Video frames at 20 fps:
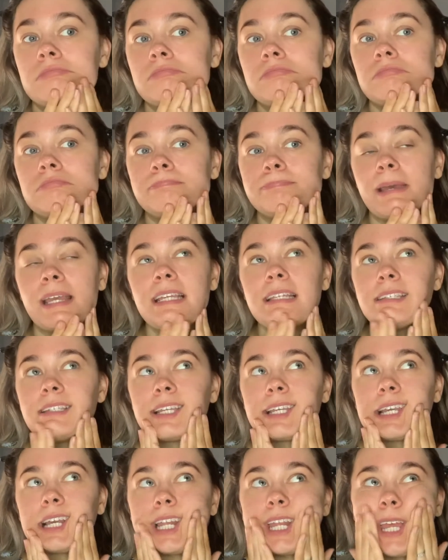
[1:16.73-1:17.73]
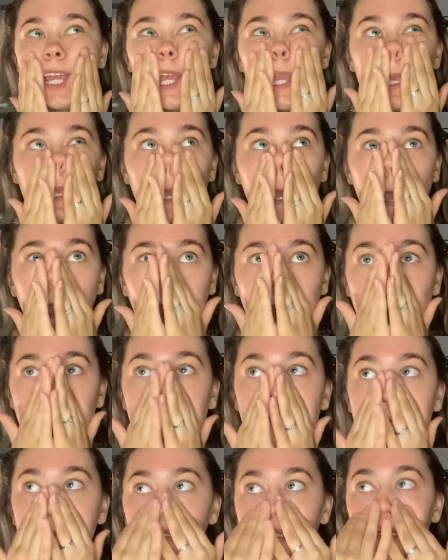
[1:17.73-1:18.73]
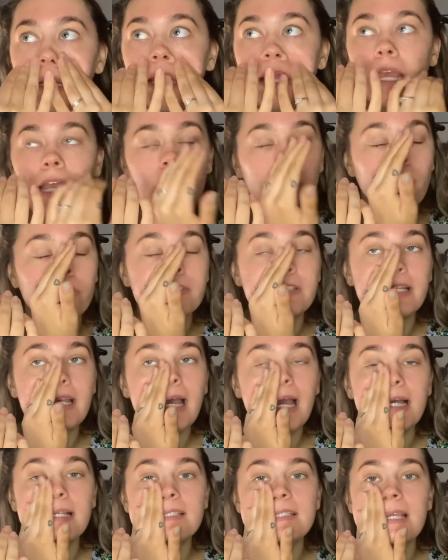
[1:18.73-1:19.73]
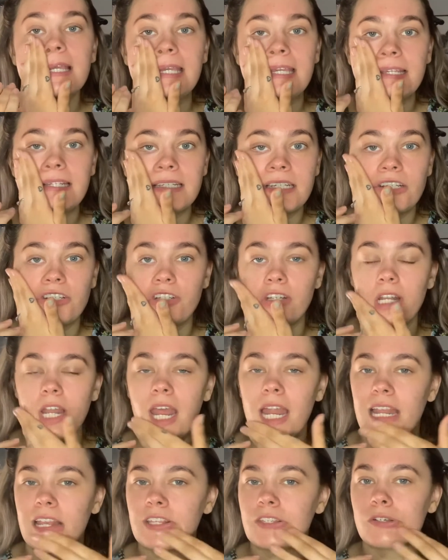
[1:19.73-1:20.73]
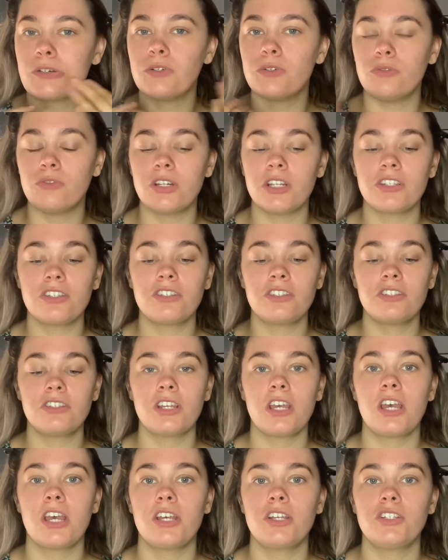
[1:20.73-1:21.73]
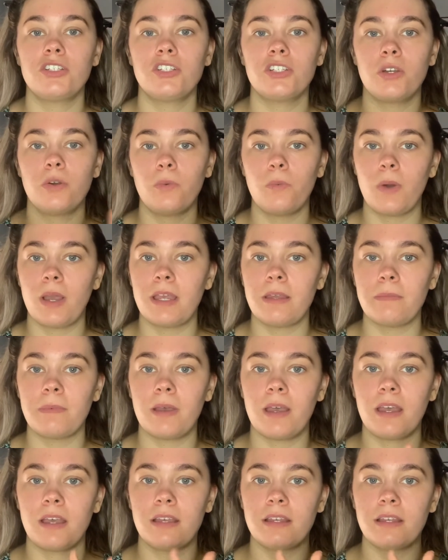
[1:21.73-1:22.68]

Basically, Oscar has a condition and it's called Sturge-Weber